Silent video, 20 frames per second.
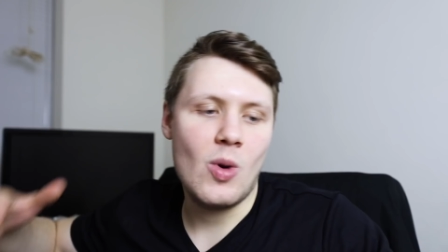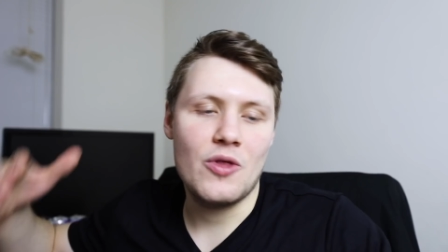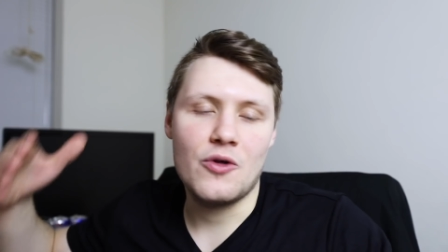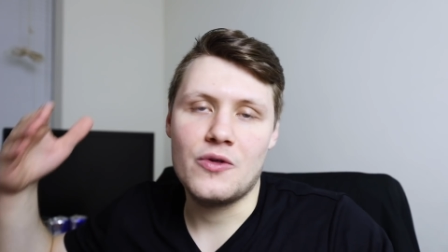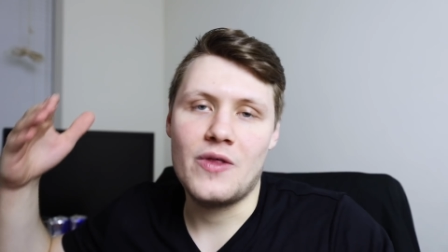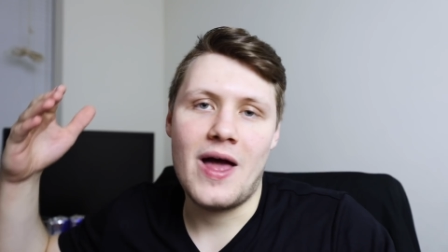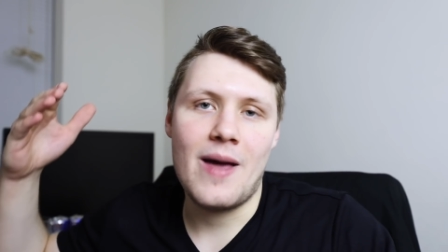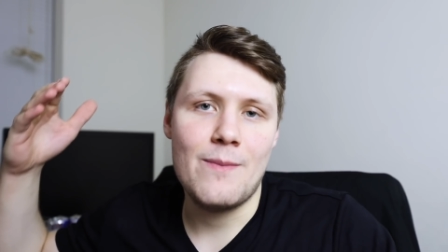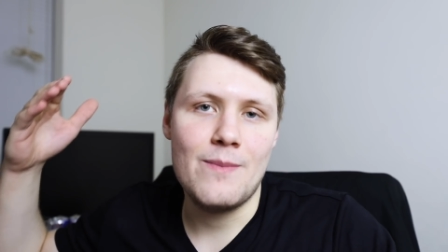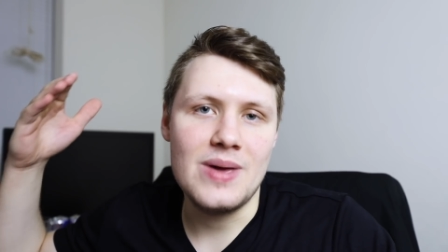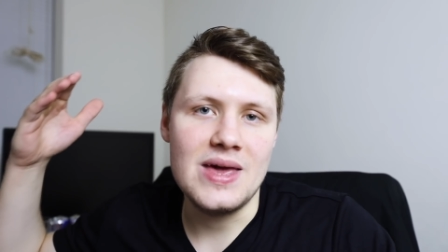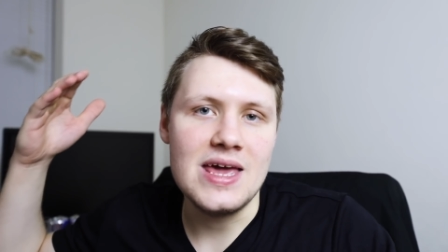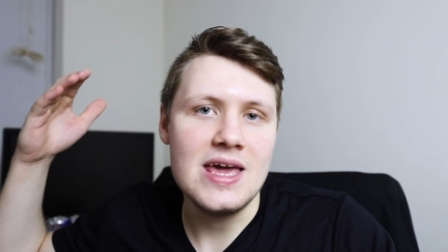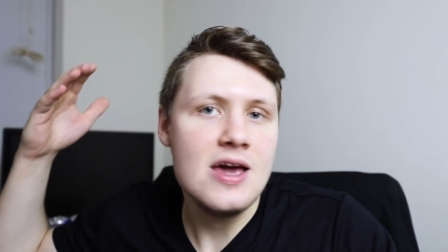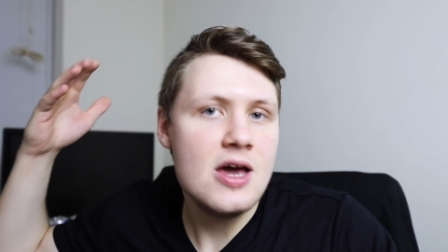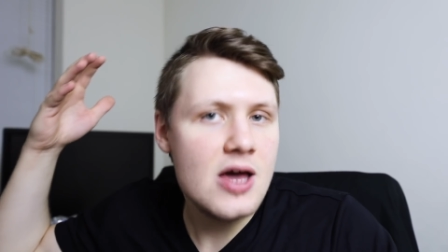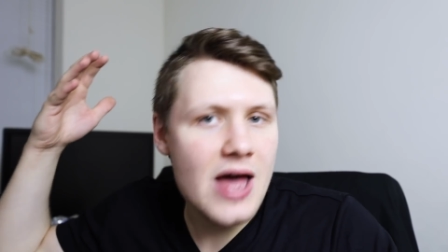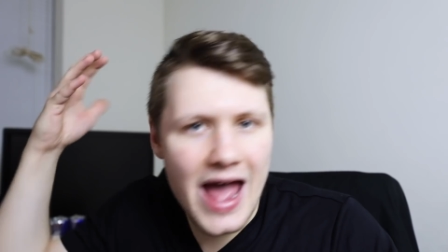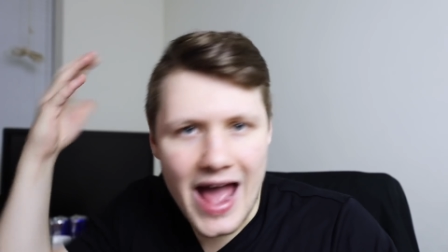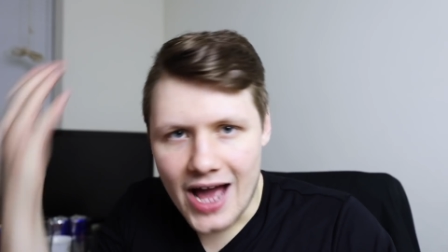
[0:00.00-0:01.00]
whether that
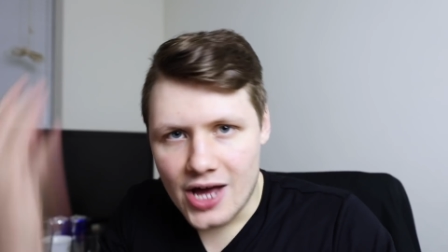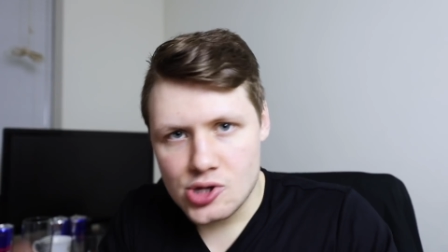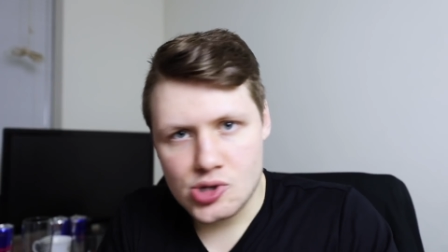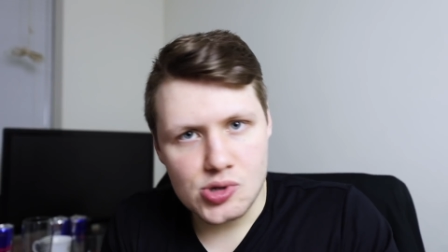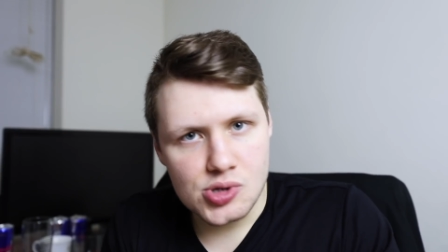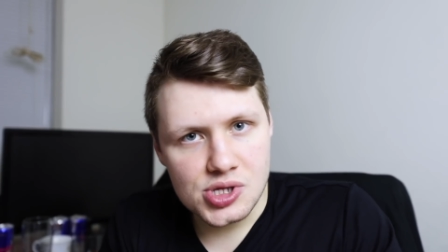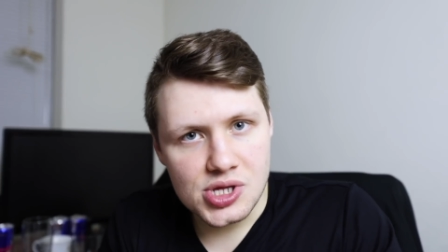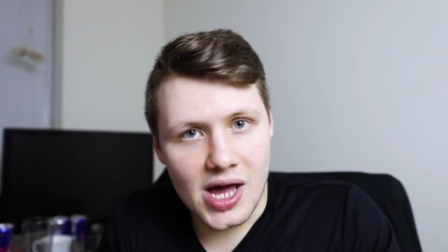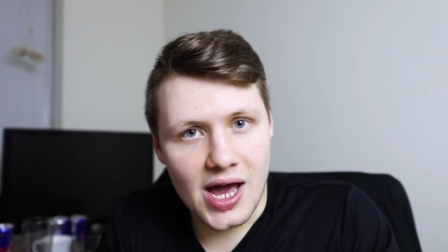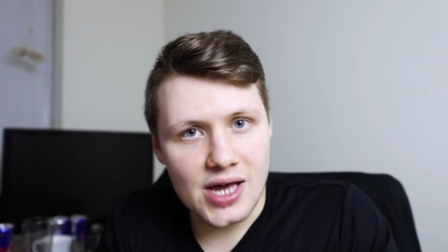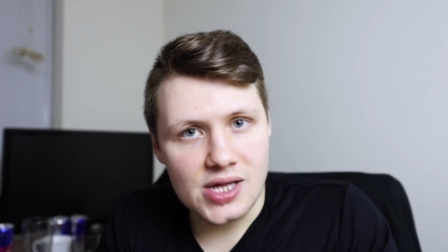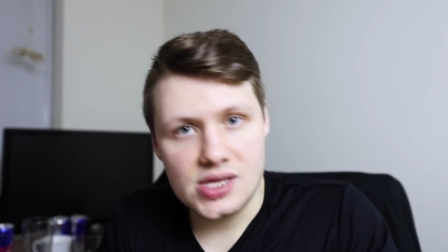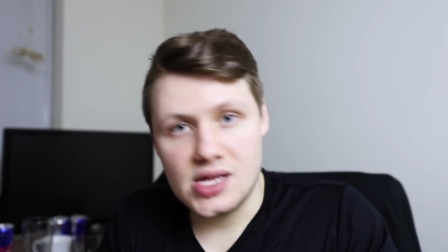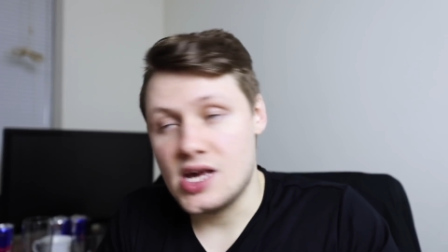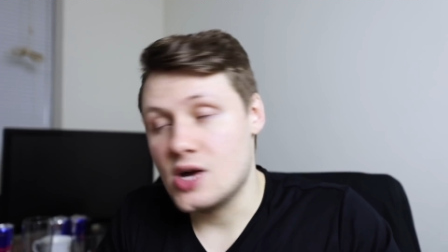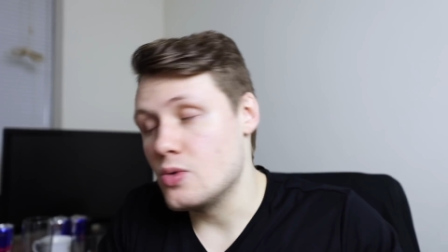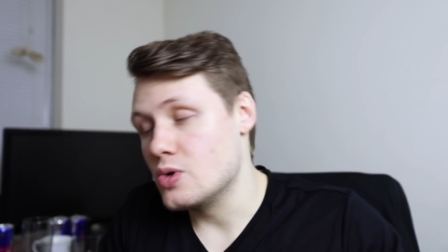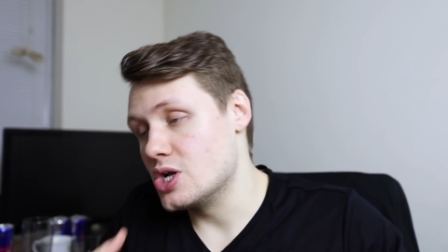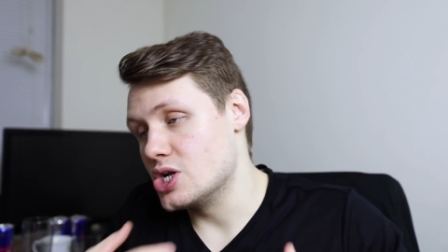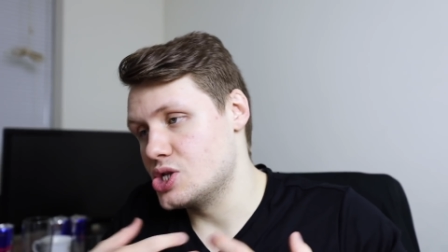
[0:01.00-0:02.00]
be
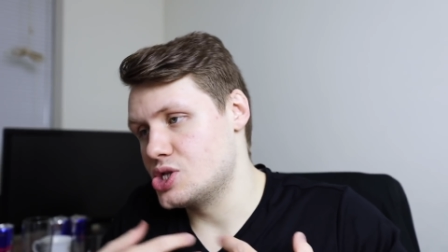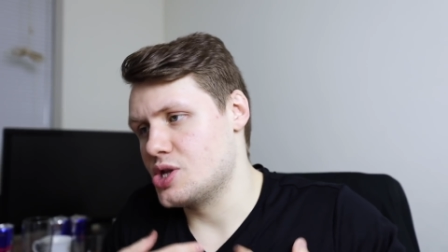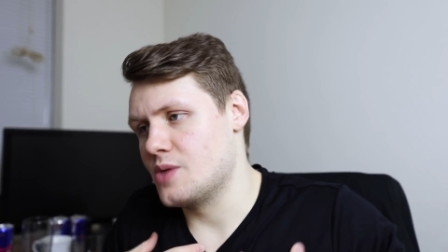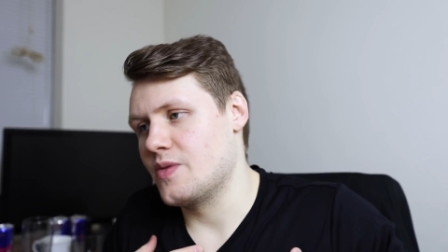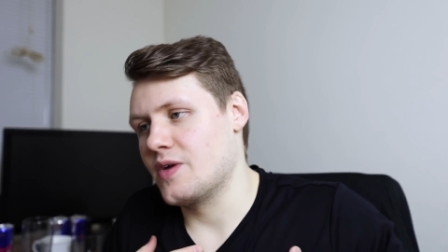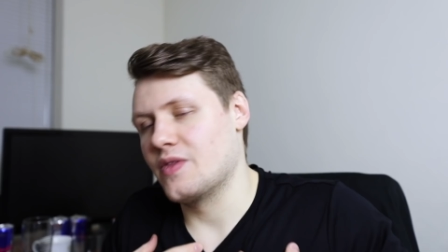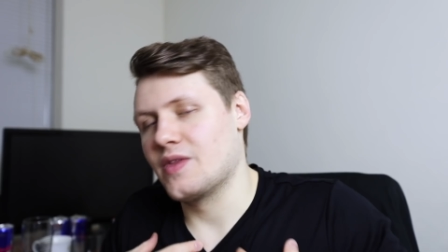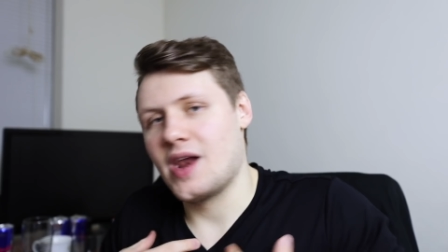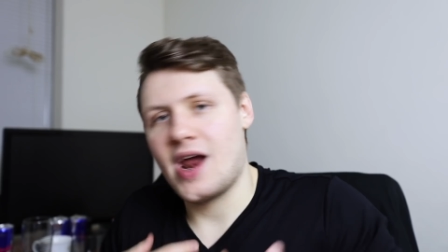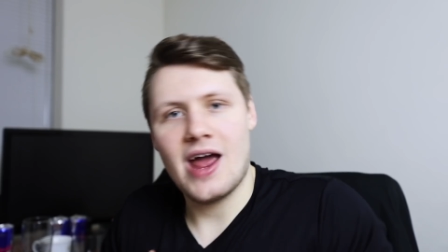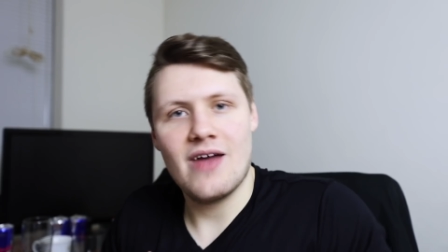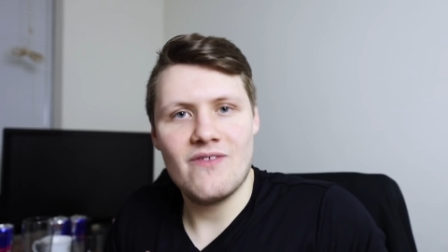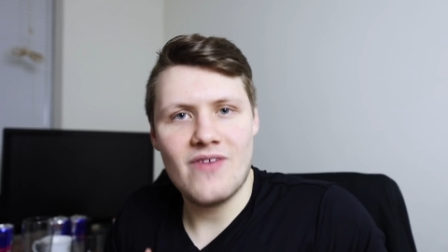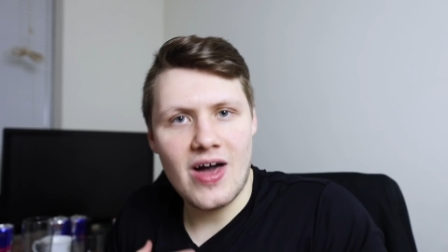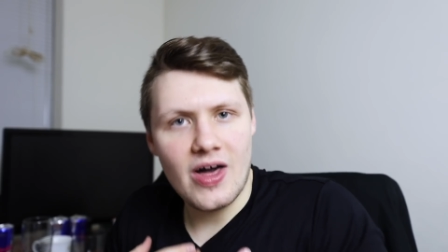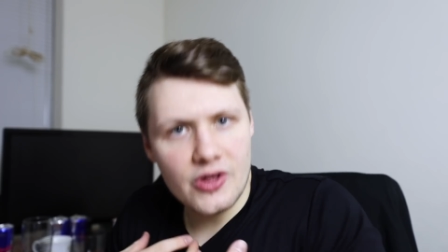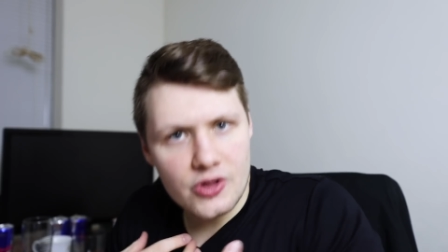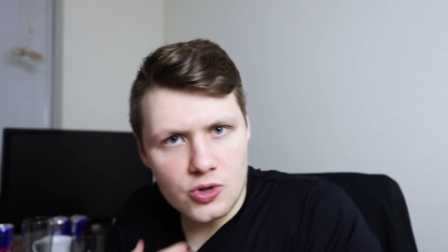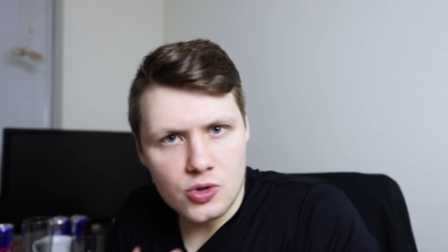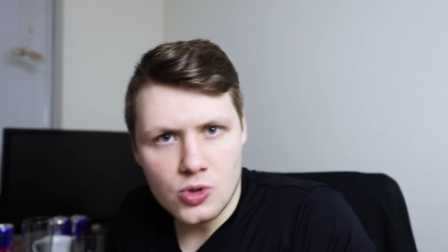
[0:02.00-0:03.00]
exercising, which is something that I
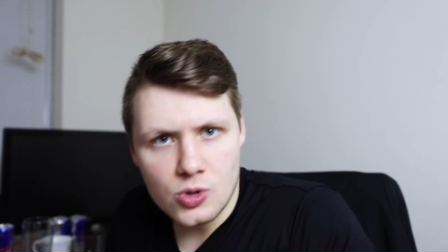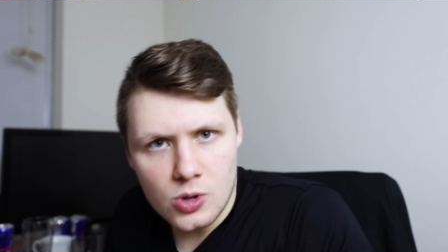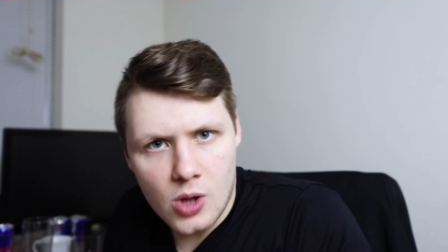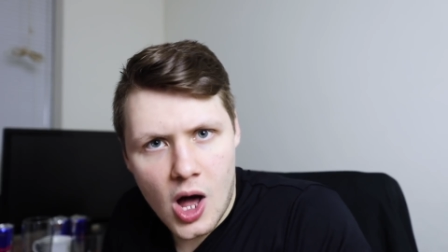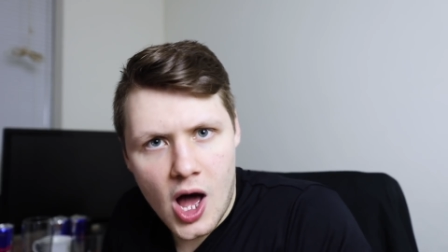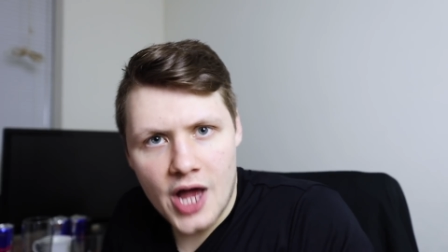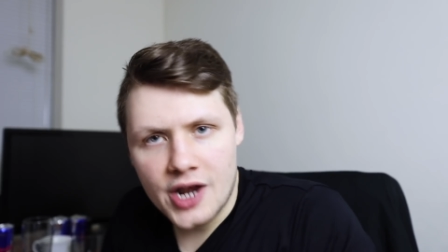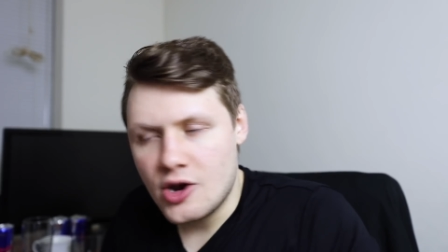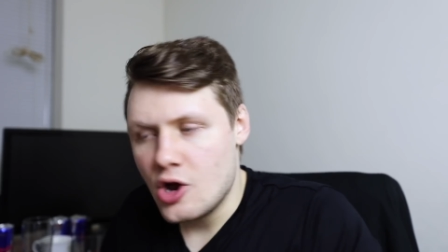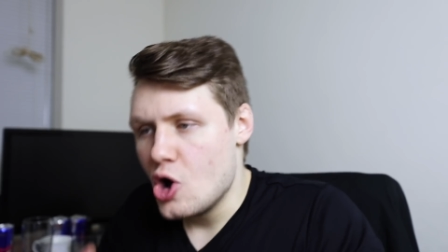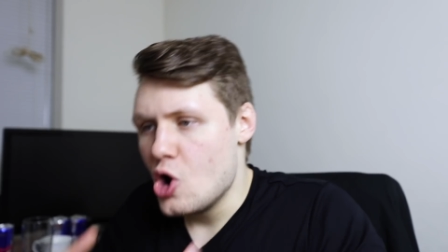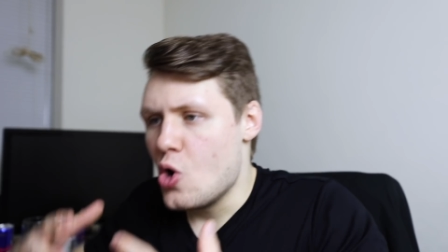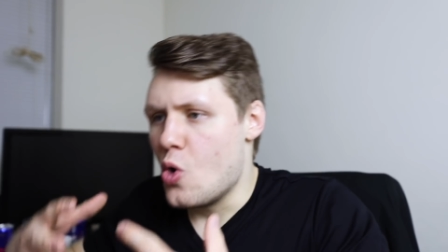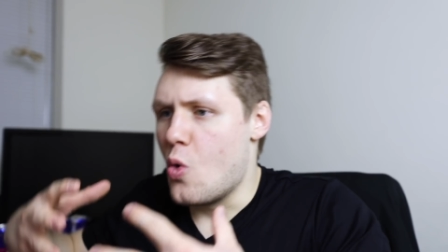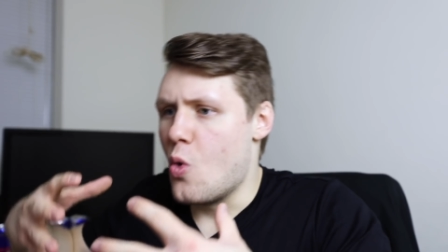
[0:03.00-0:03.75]
value a lot,